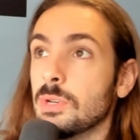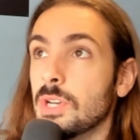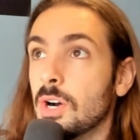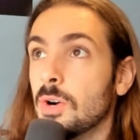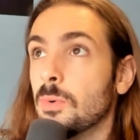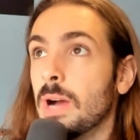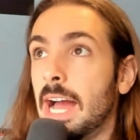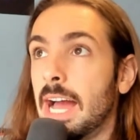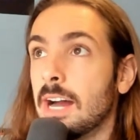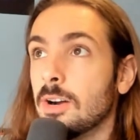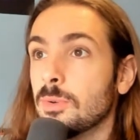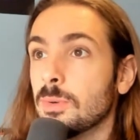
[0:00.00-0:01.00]
know
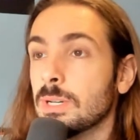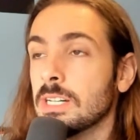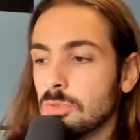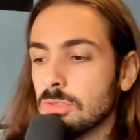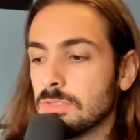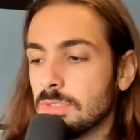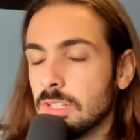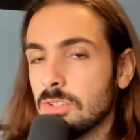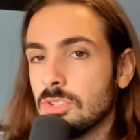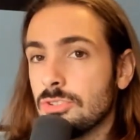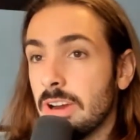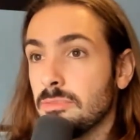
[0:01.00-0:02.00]
how useful those
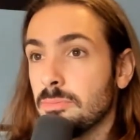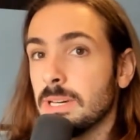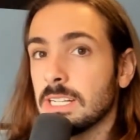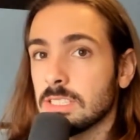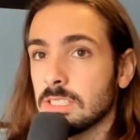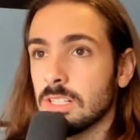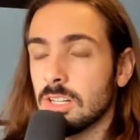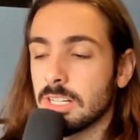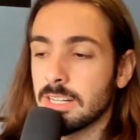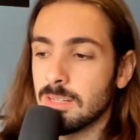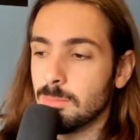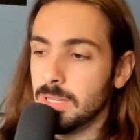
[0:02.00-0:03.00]
draft picks are
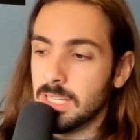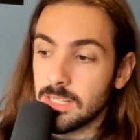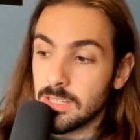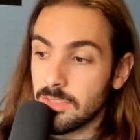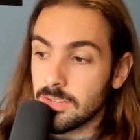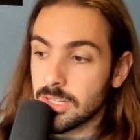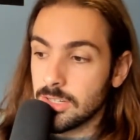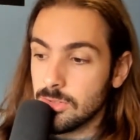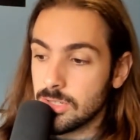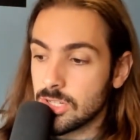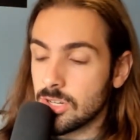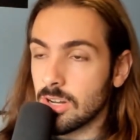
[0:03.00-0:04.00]
going to be. Another
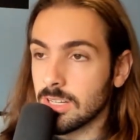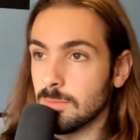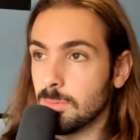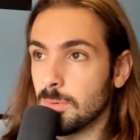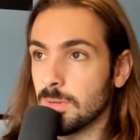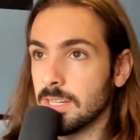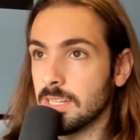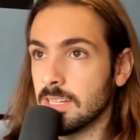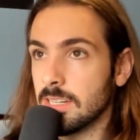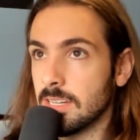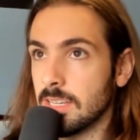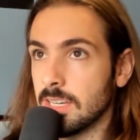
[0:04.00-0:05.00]
huge talking point
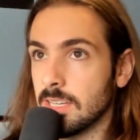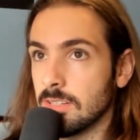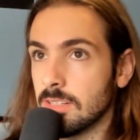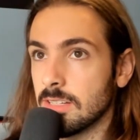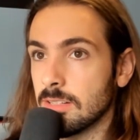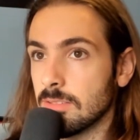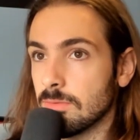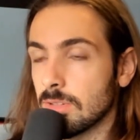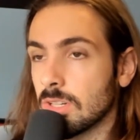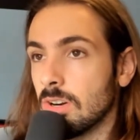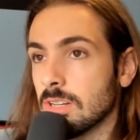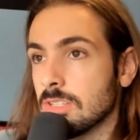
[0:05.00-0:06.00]
in
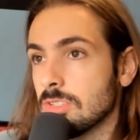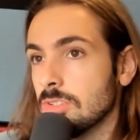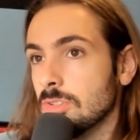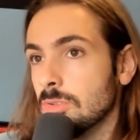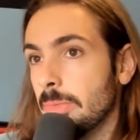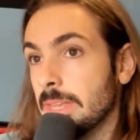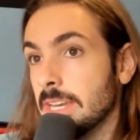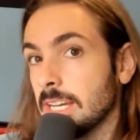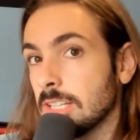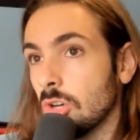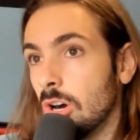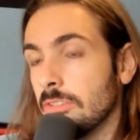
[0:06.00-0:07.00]
regards to the
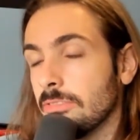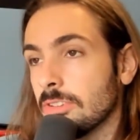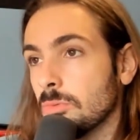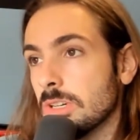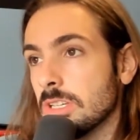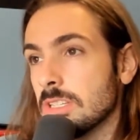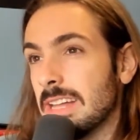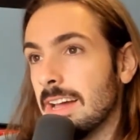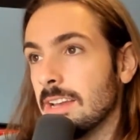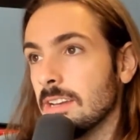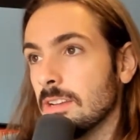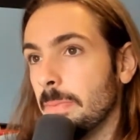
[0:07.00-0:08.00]
Knicks offer was
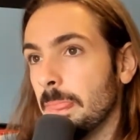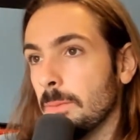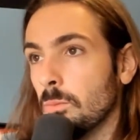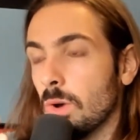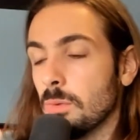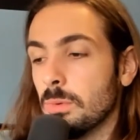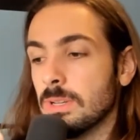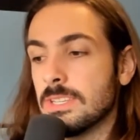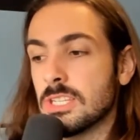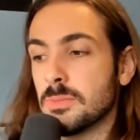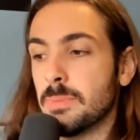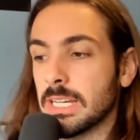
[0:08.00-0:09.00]
that one would
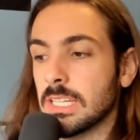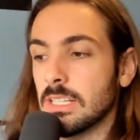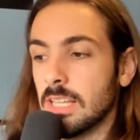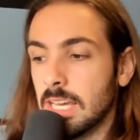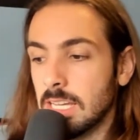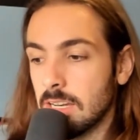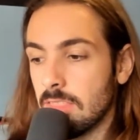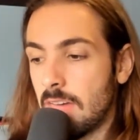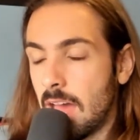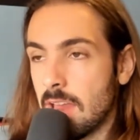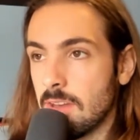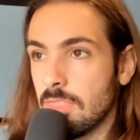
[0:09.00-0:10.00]
speculate
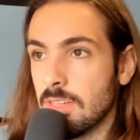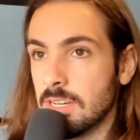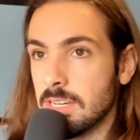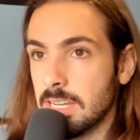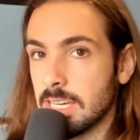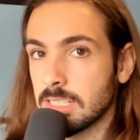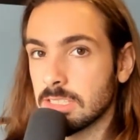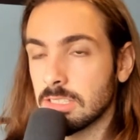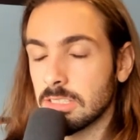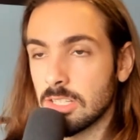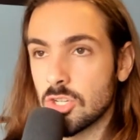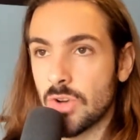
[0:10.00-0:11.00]
that the Knicks
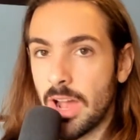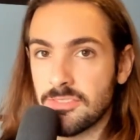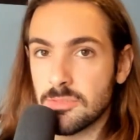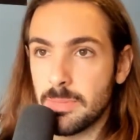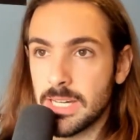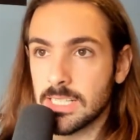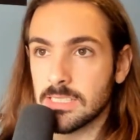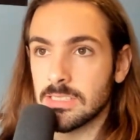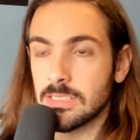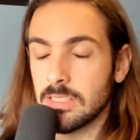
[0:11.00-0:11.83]
draft picks